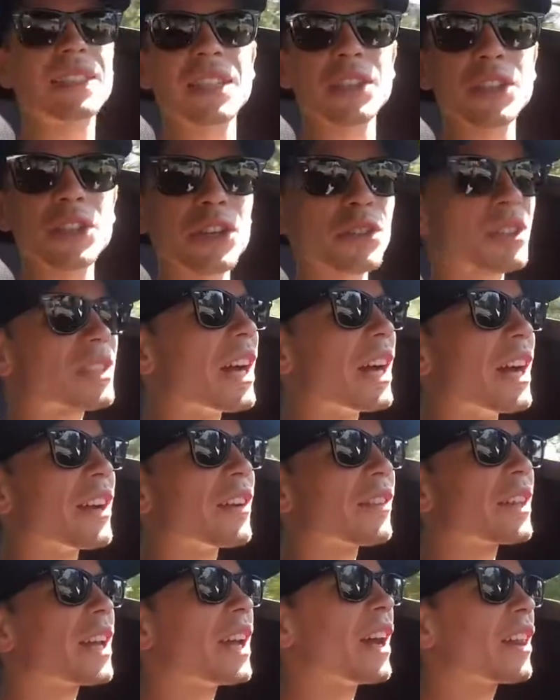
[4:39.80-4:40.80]
Still no
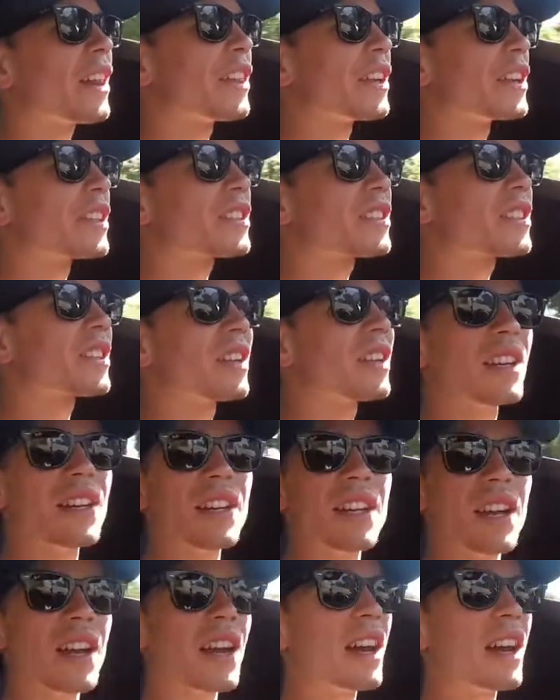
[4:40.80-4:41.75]
sign of the others.